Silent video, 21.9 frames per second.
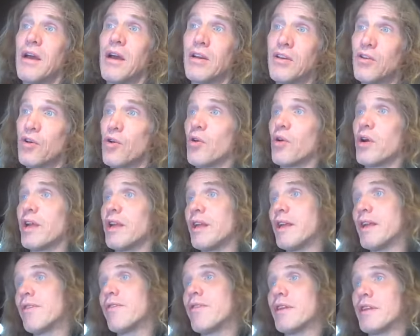annoyed,
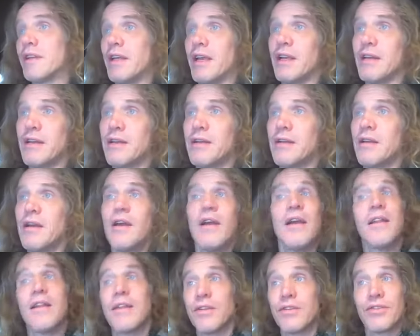irritated,
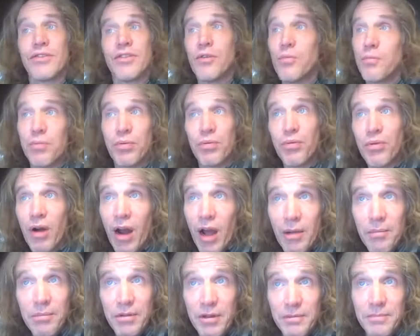there's no
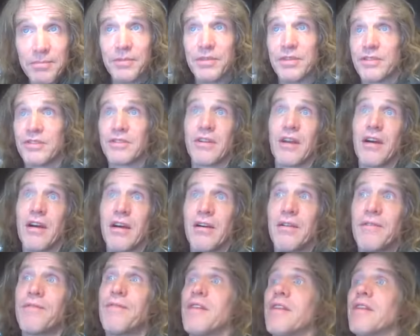problem to
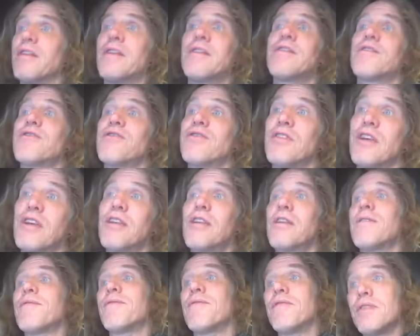solve, then there's
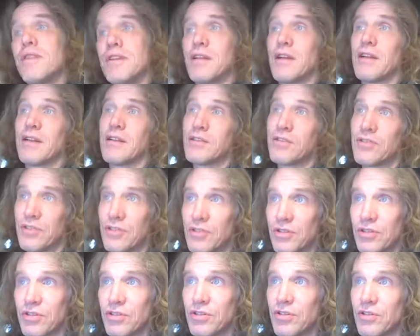nothing for intelligent
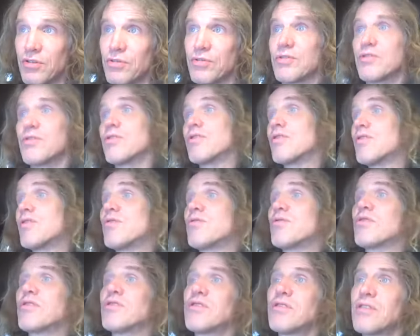to do. So there's no
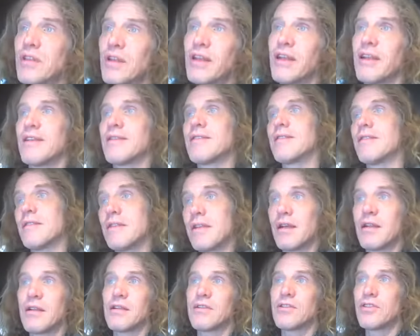such thing as
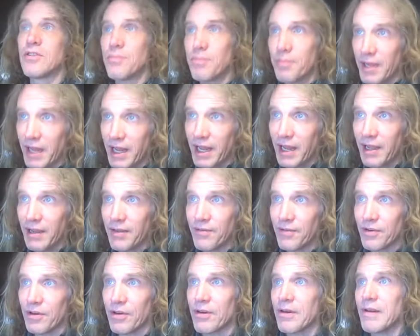intelligent
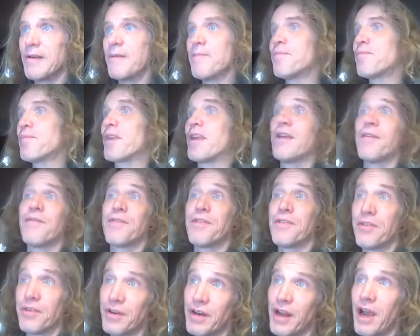behavior if
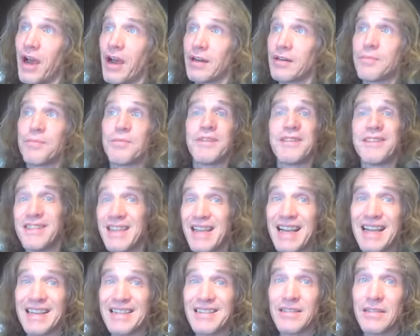you're not
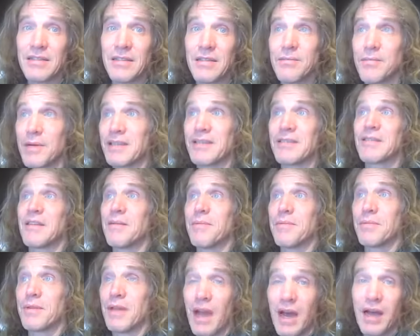possessed by
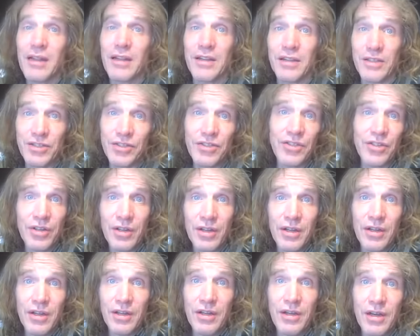some knowledge
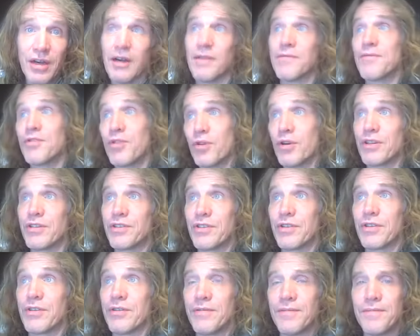of
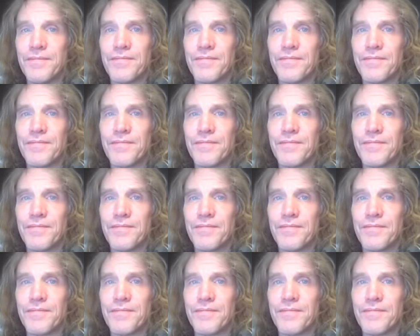torture.